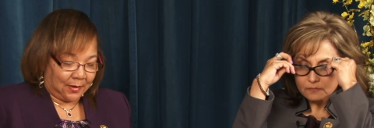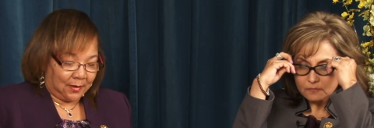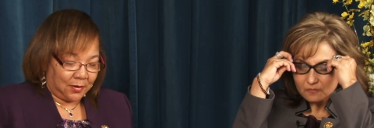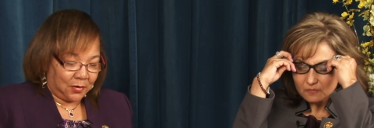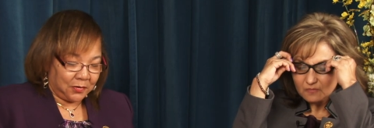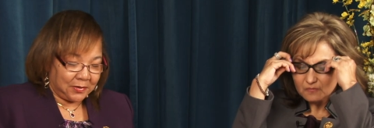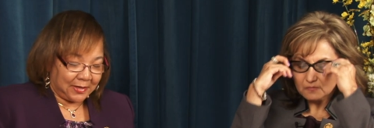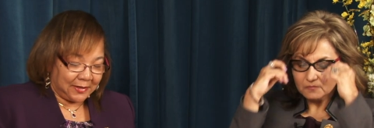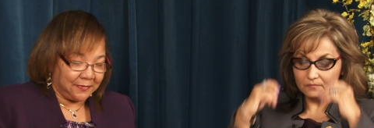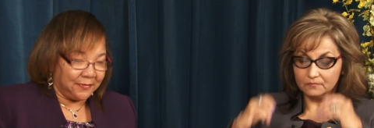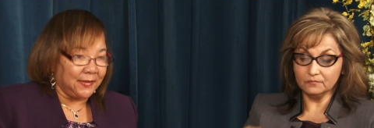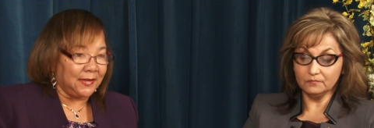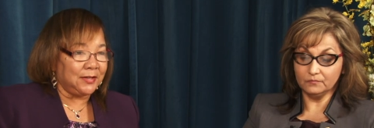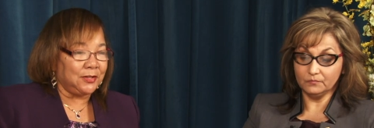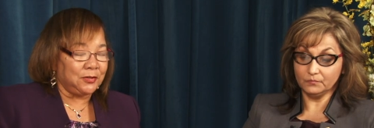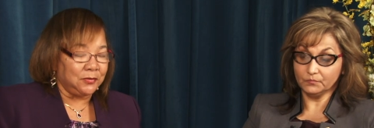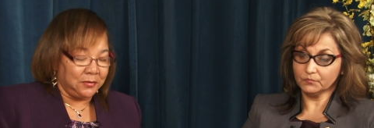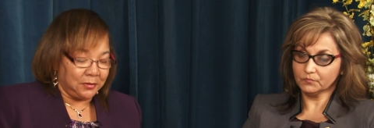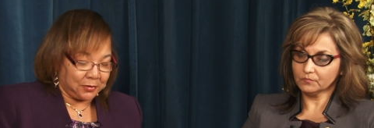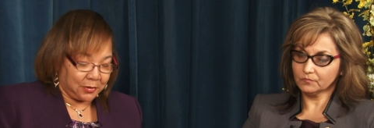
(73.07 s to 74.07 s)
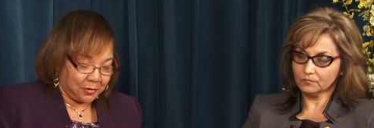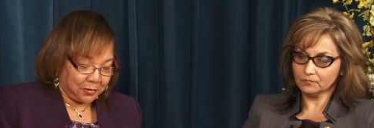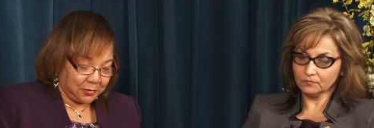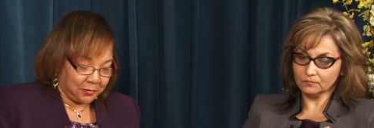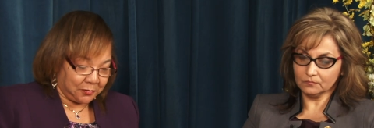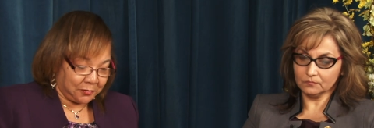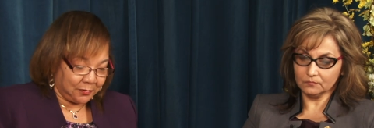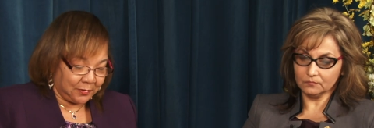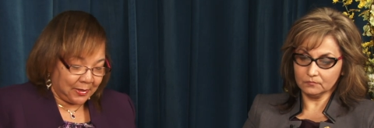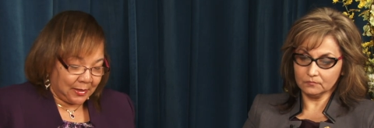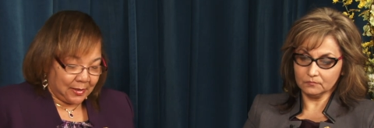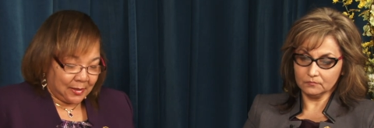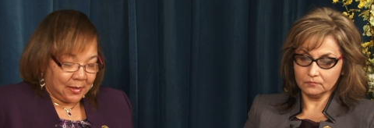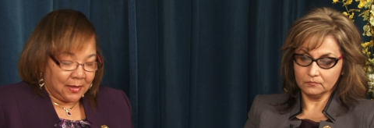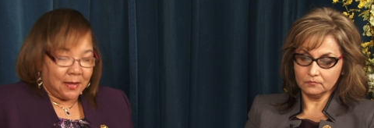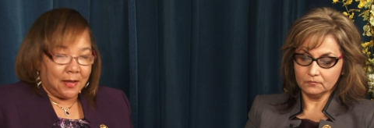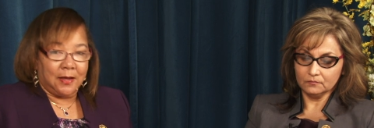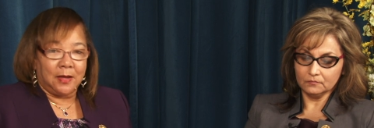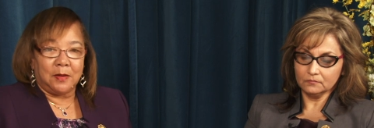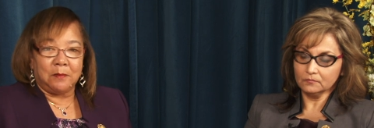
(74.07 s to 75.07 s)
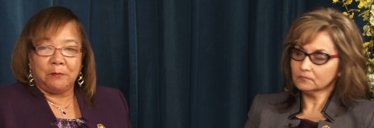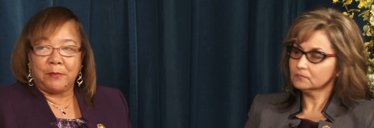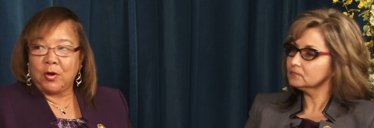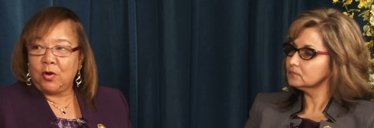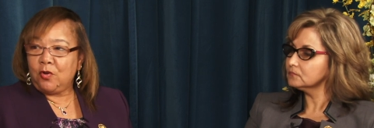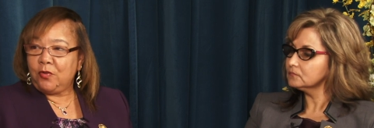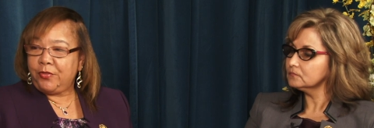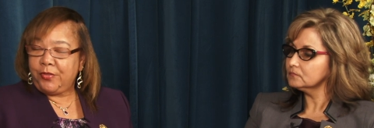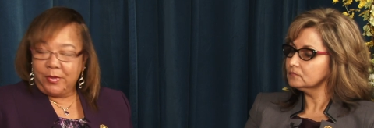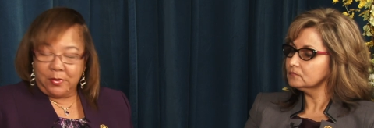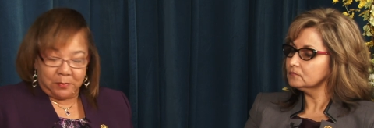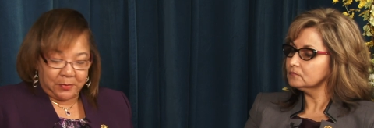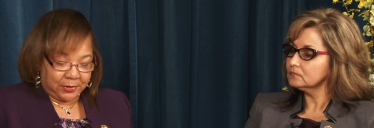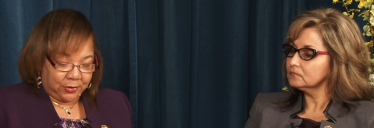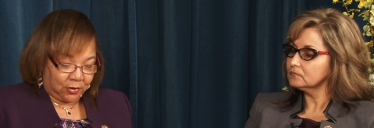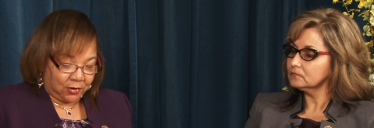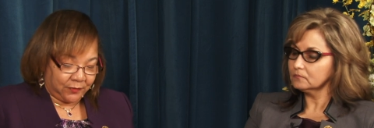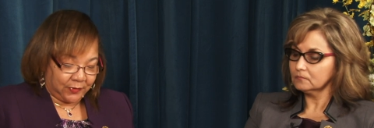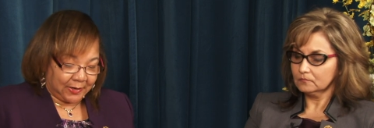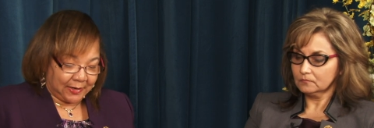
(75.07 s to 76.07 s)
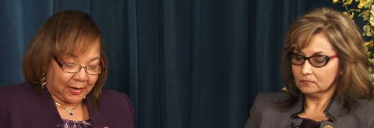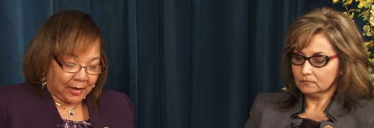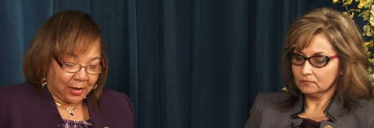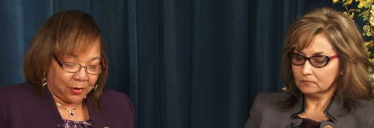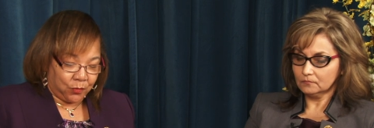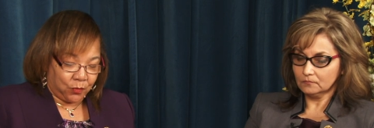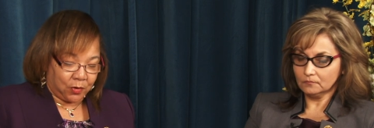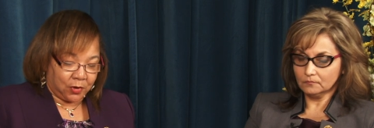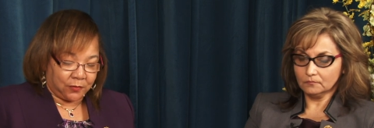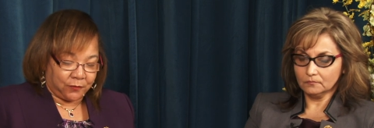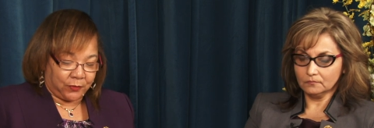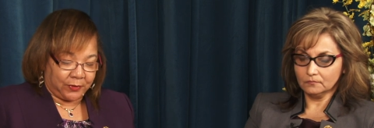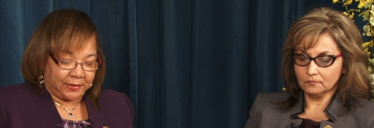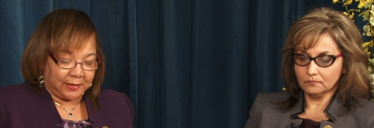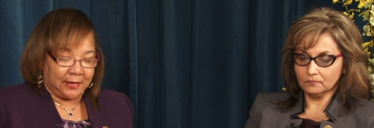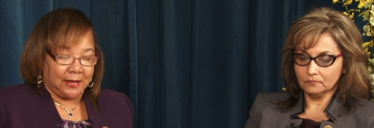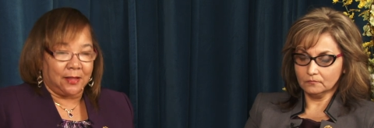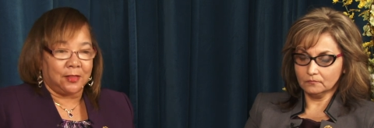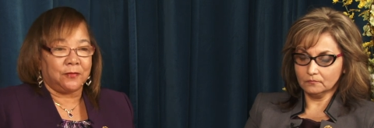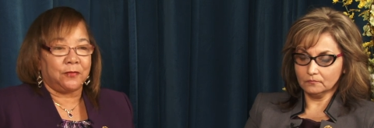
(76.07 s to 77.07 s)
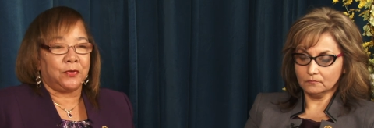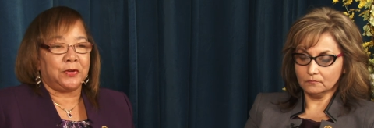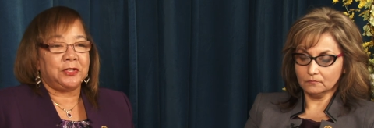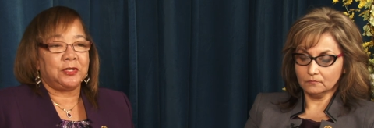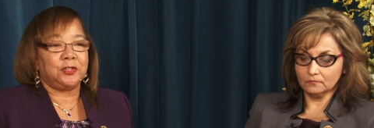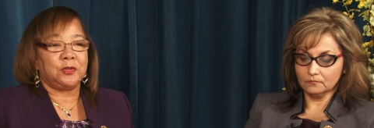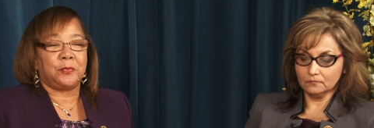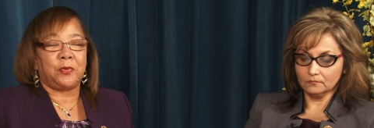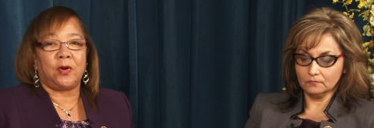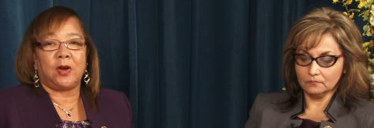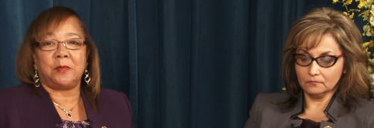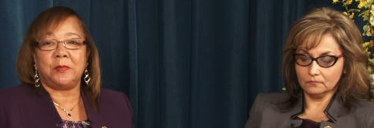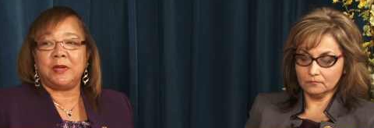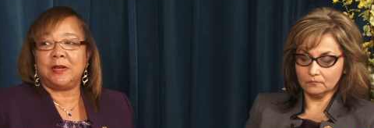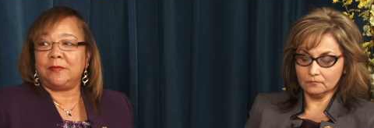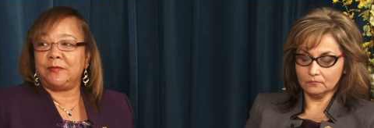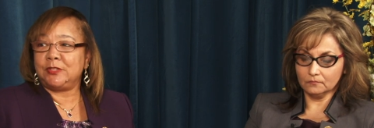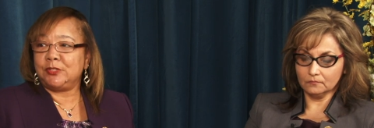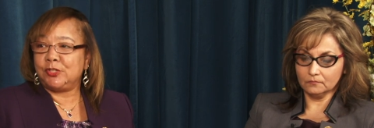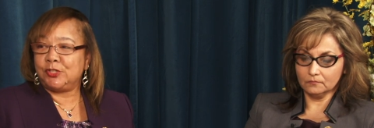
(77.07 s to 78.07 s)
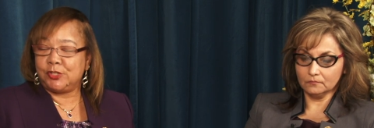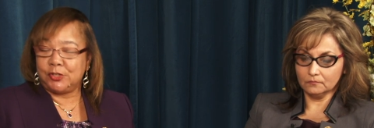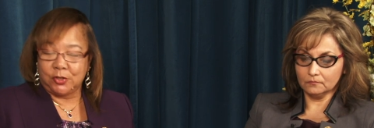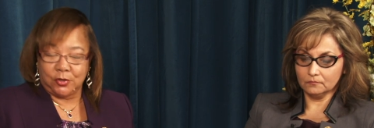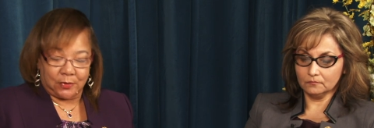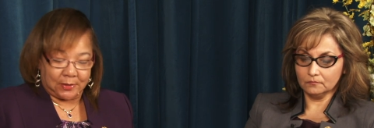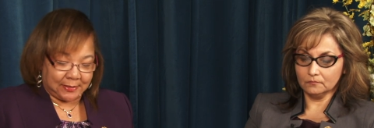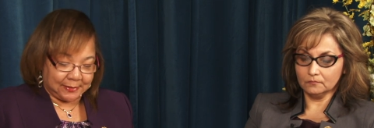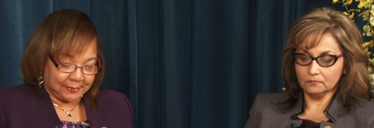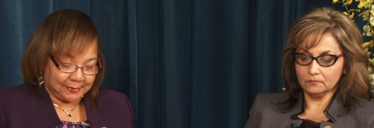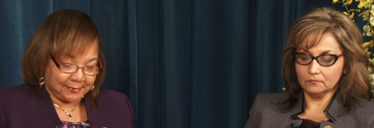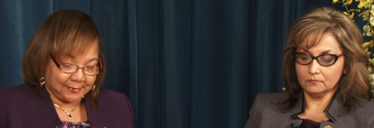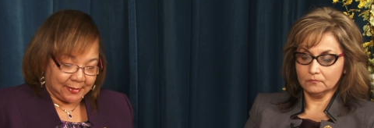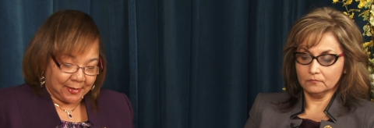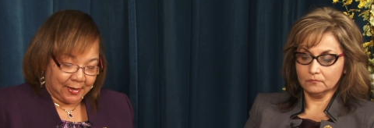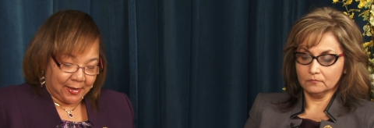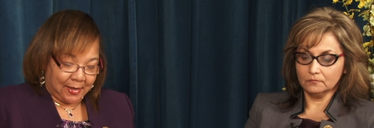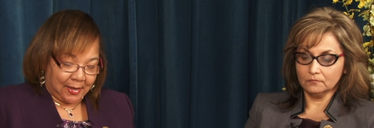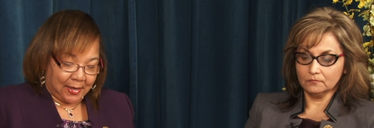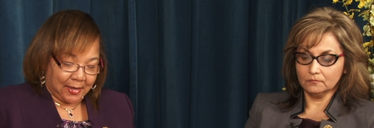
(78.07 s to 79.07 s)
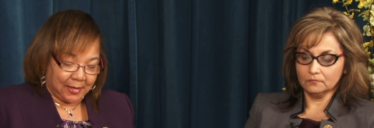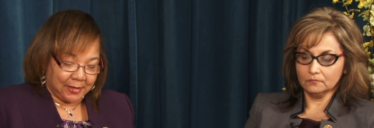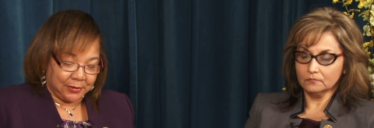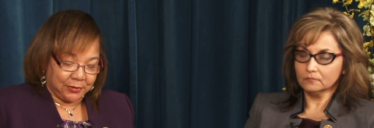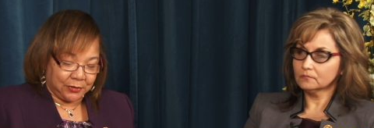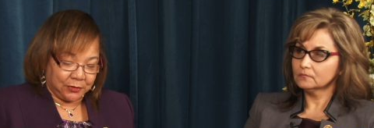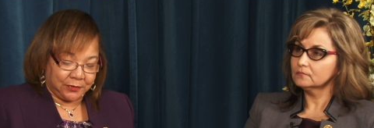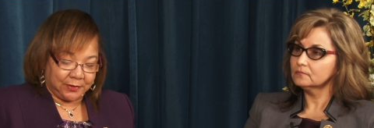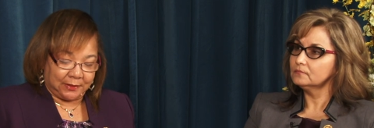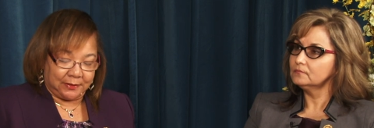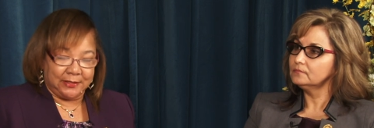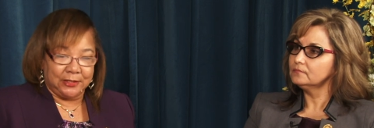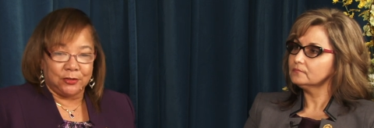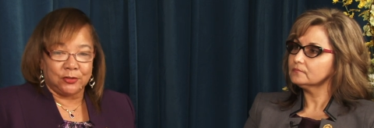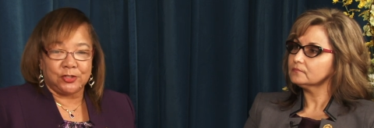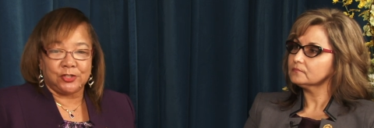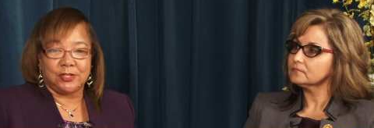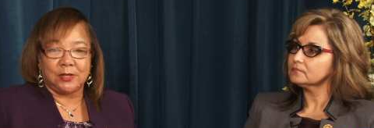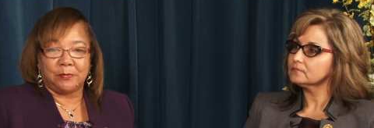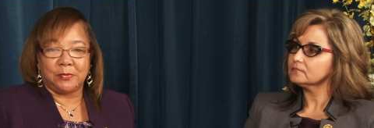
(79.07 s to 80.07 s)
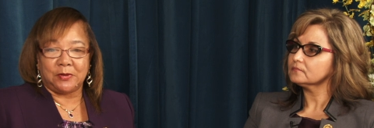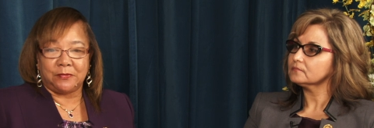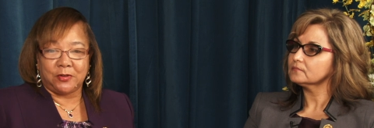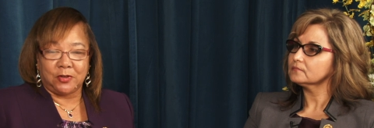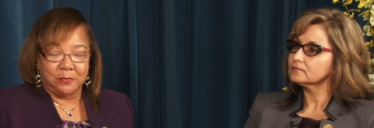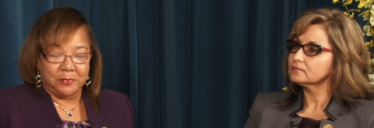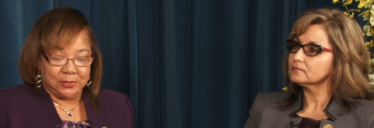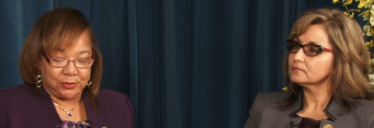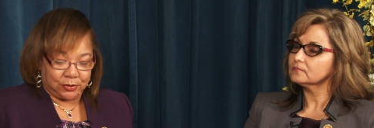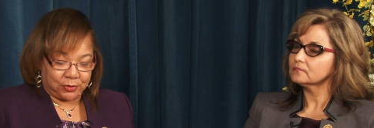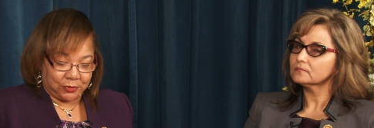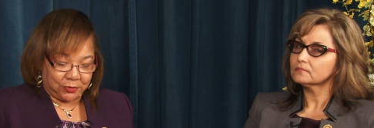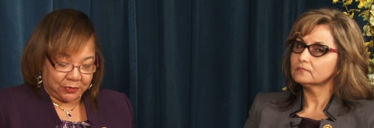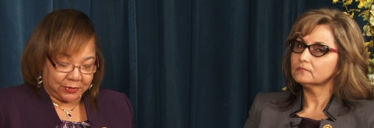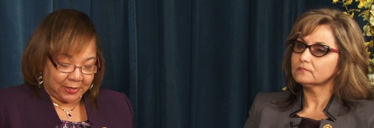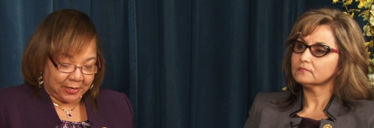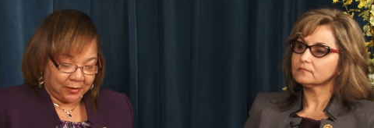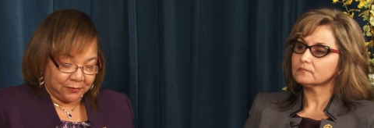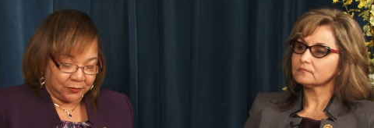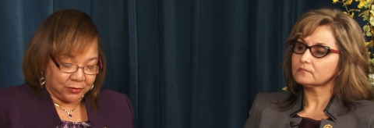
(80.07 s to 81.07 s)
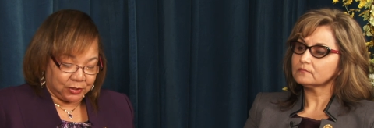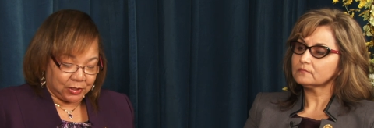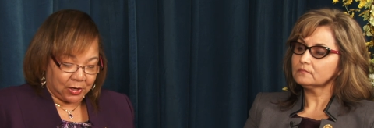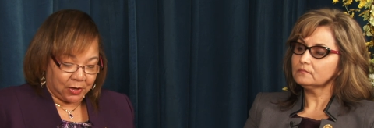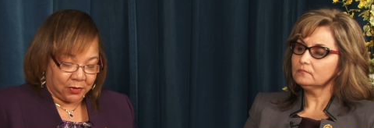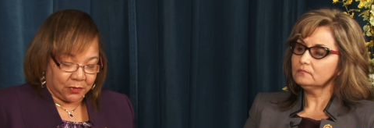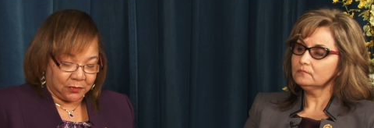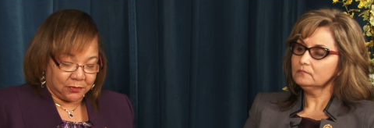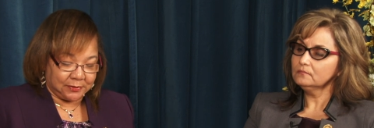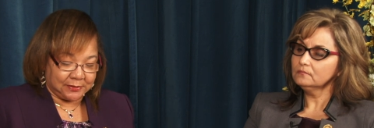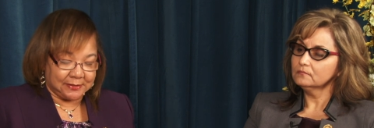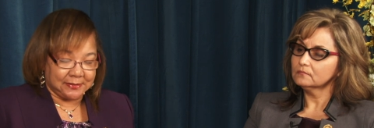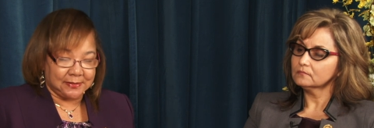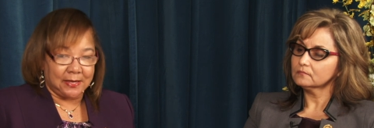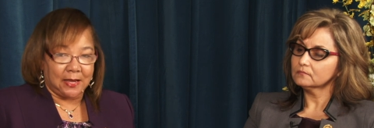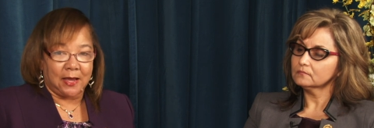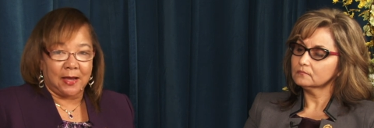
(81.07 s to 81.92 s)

Speaker 1: Okay, thank you, Nicole. Um, both Minerva and I work for the California Department of Insurance under the leadership of Commissioner Dave Jones.